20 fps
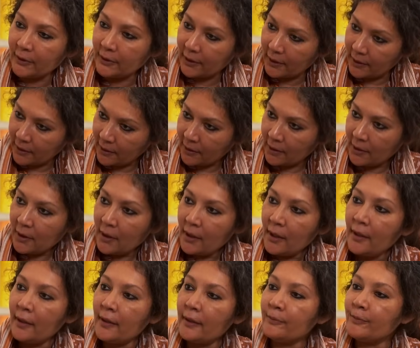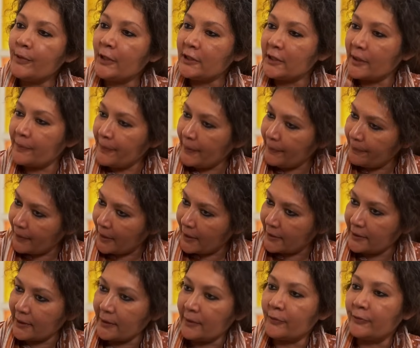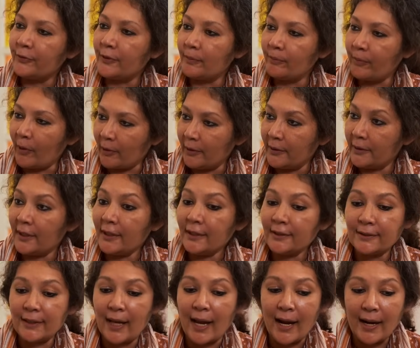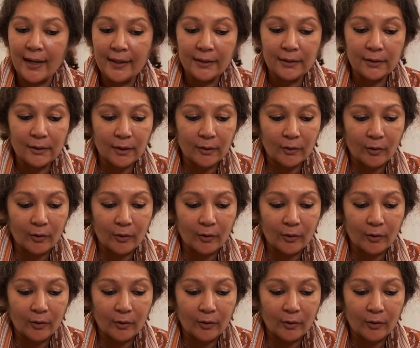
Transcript: with the BJP plays a different politics, and